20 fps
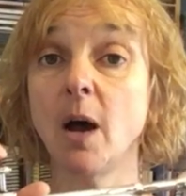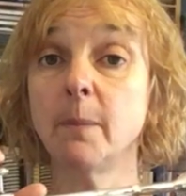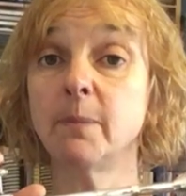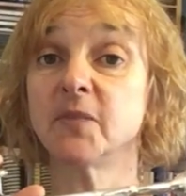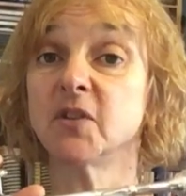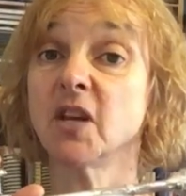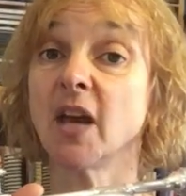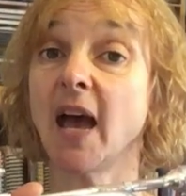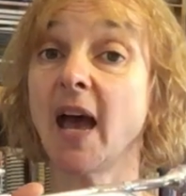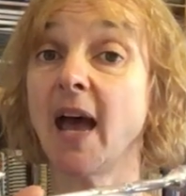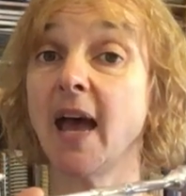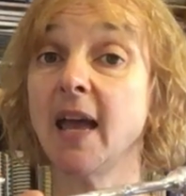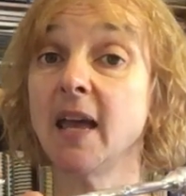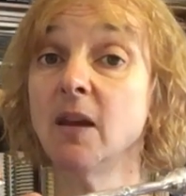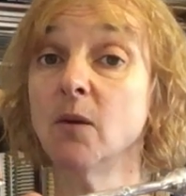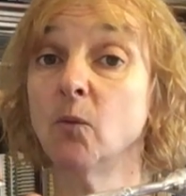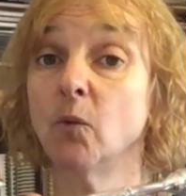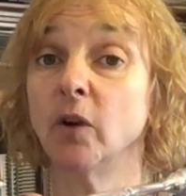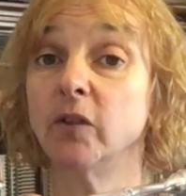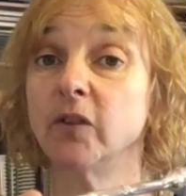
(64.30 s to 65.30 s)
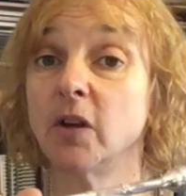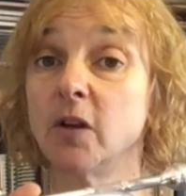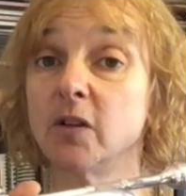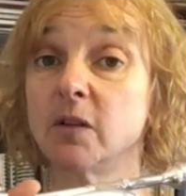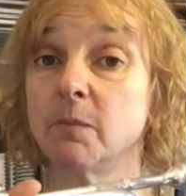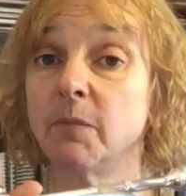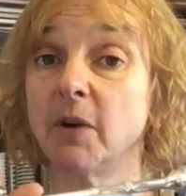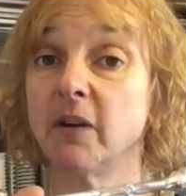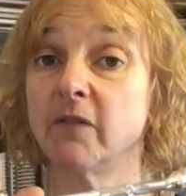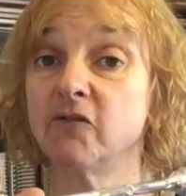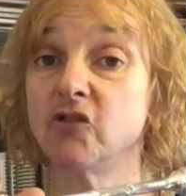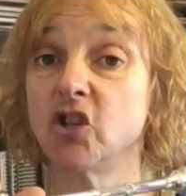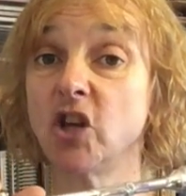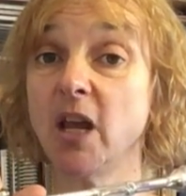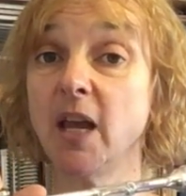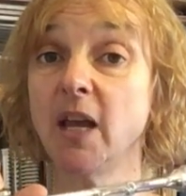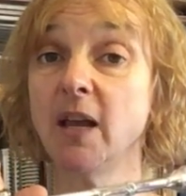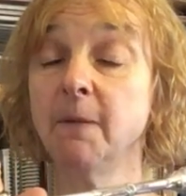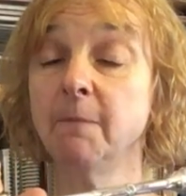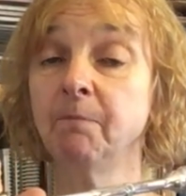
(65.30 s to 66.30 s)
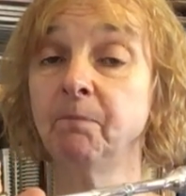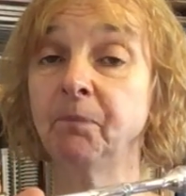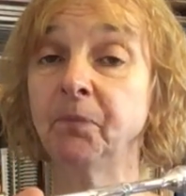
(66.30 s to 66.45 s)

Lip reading: up to A, one note above G,